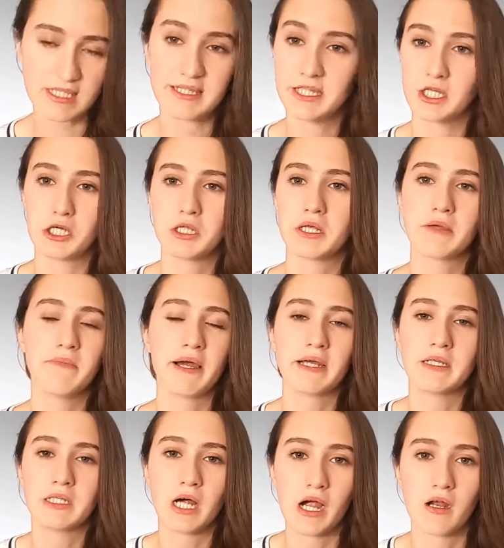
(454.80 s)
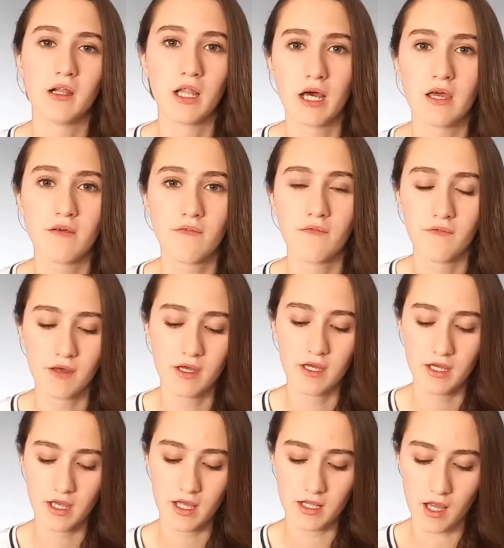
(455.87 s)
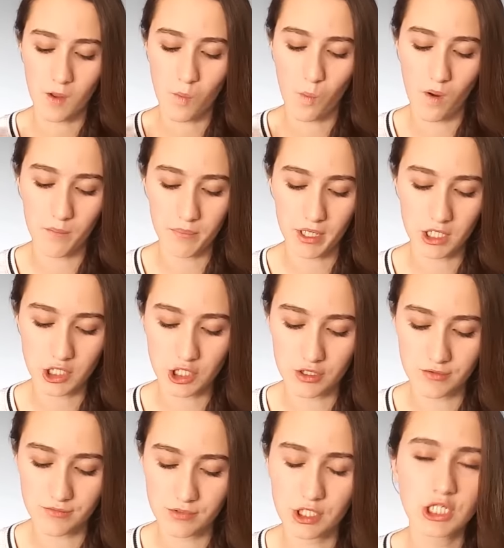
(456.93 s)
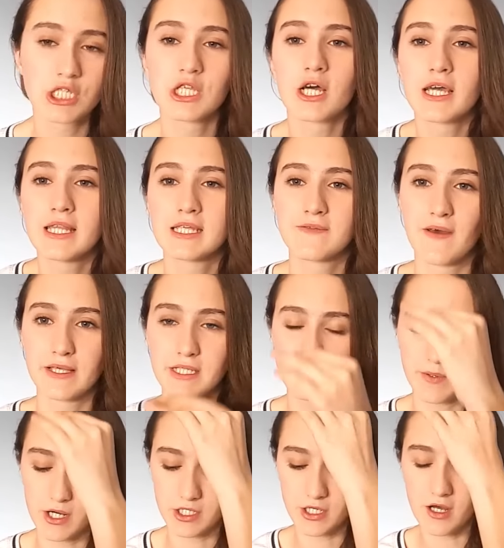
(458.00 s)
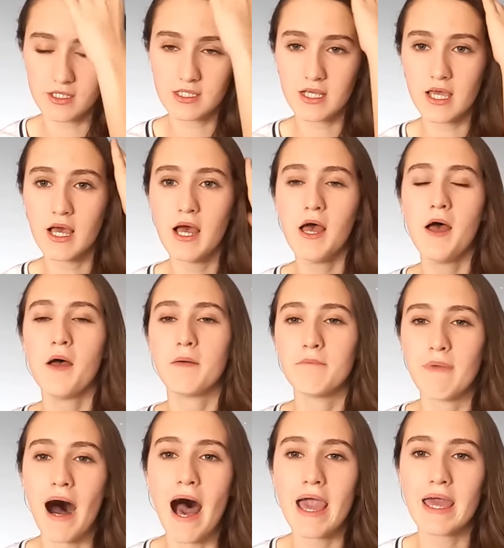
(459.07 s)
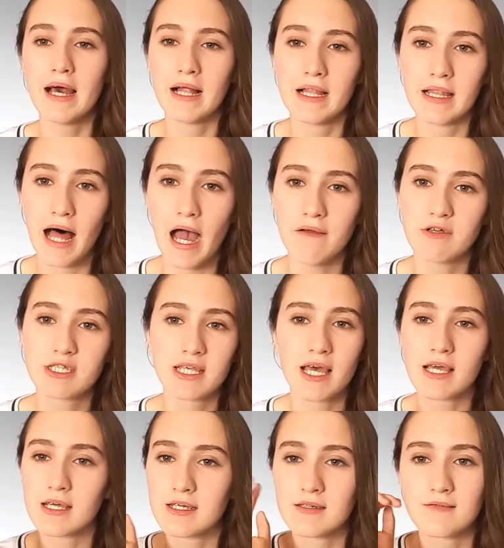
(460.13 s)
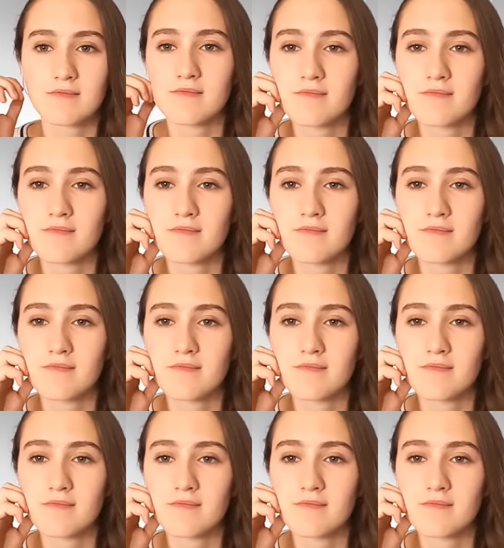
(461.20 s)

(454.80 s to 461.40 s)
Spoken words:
is literally my entire life in like one picture. Just look at this face expression, honestly. My life, just like,